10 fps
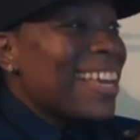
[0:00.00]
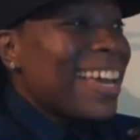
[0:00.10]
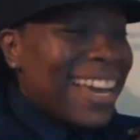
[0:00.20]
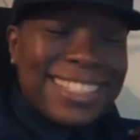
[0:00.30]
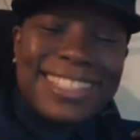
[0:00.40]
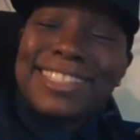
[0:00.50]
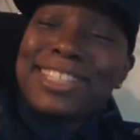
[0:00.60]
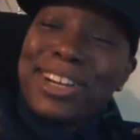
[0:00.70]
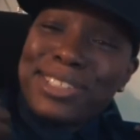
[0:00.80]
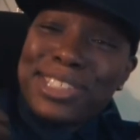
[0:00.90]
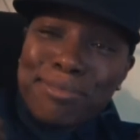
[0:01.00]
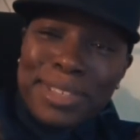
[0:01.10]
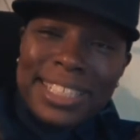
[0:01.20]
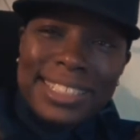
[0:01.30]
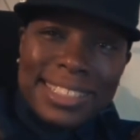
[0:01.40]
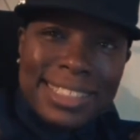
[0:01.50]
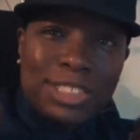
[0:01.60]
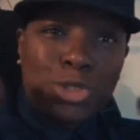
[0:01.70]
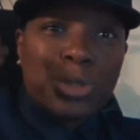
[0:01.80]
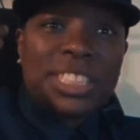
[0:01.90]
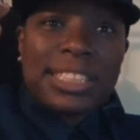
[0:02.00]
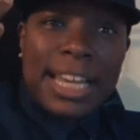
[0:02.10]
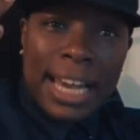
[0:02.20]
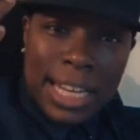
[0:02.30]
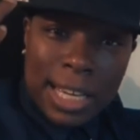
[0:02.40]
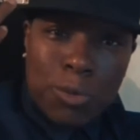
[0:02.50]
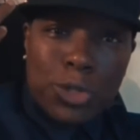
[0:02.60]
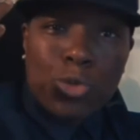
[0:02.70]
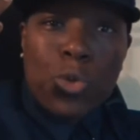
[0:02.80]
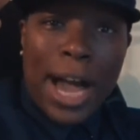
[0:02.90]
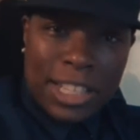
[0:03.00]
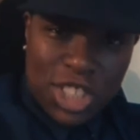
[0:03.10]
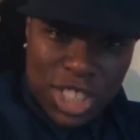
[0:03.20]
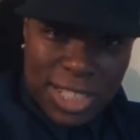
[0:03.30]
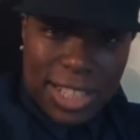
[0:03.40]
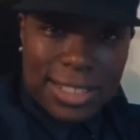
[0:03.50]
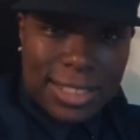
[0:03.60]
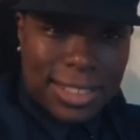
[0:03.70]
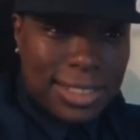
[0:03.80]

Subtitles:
And she turns to me and she says, you said he was watching us.